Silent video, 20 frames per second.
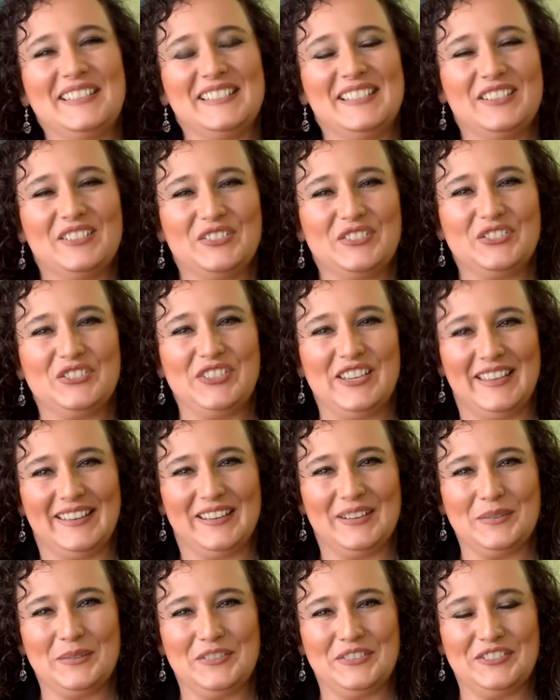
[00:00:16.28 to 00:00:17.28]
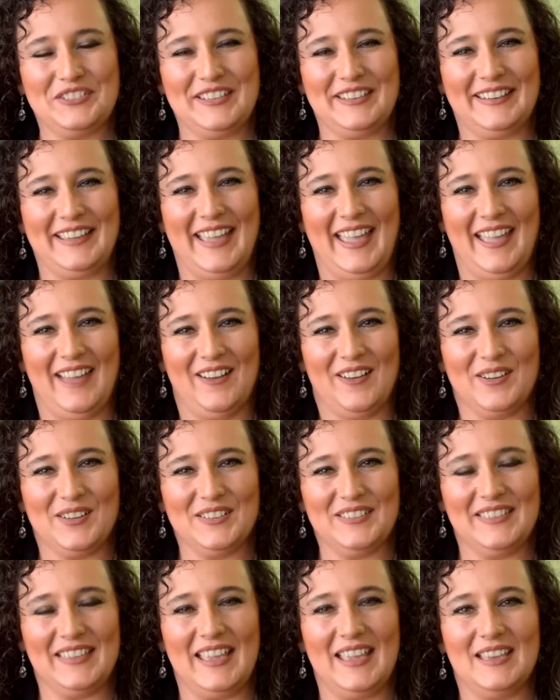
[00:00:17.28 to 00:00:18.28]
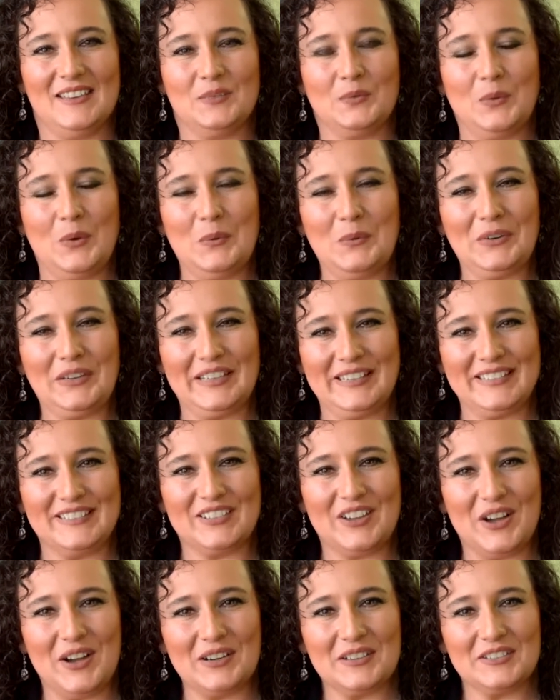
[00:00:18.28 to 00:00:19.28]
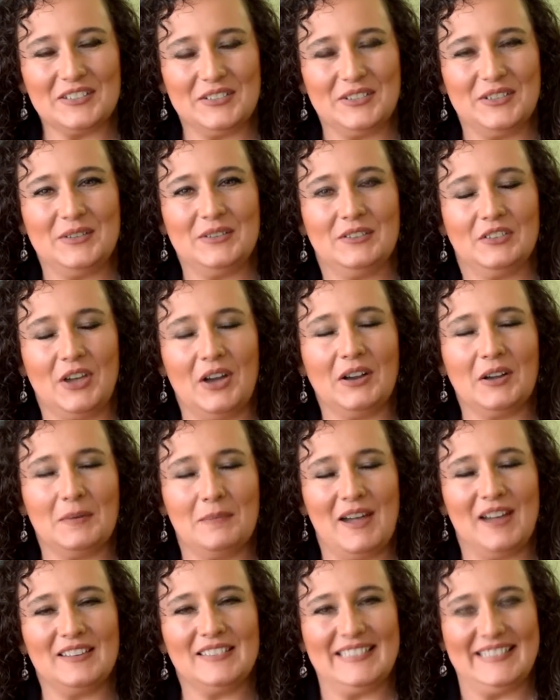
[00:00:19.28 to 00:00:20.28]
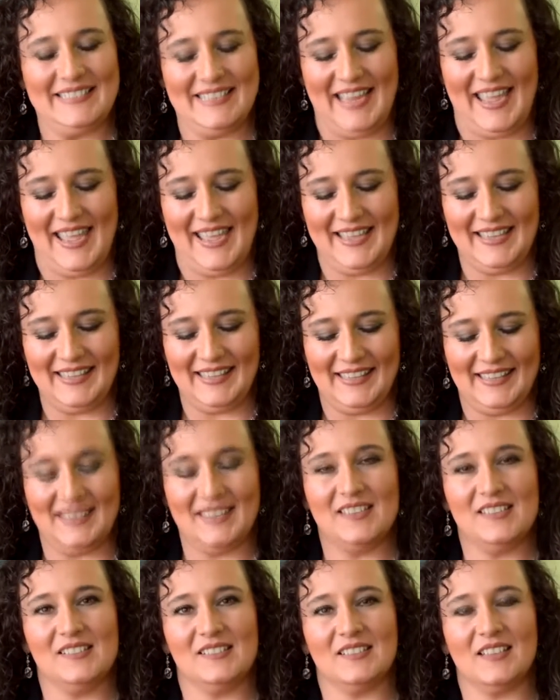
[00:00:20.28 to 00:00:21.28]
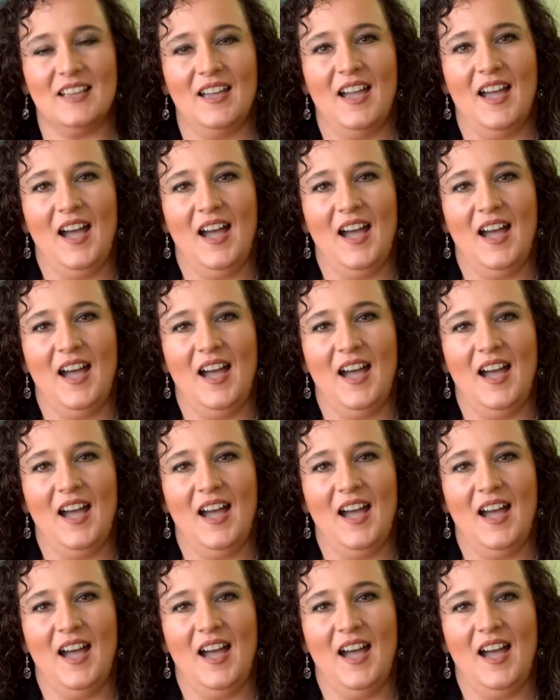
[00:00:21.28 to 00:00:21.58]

this is Jenna with Jenna Health, and what we're going to talk about today is